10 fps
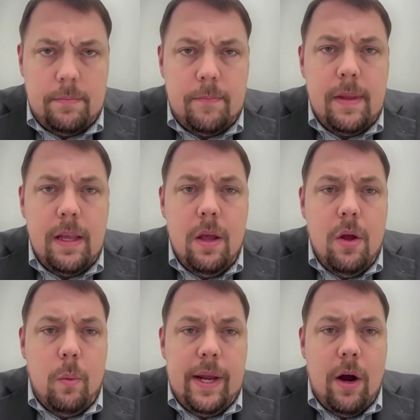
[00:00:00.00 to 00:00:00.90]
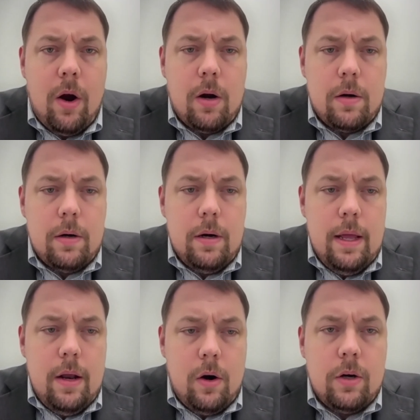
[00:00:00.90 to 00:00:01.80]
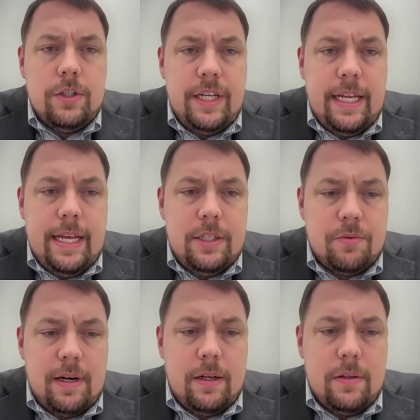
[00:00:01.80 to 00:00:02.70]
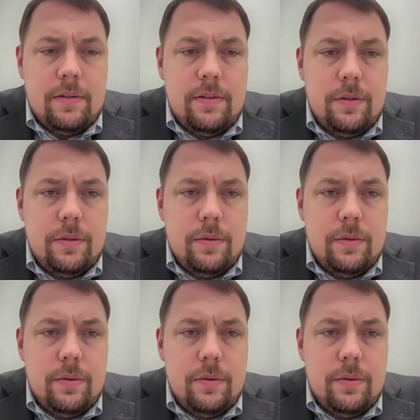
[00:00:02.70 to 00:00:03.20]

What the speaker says: "We are urging Israel to,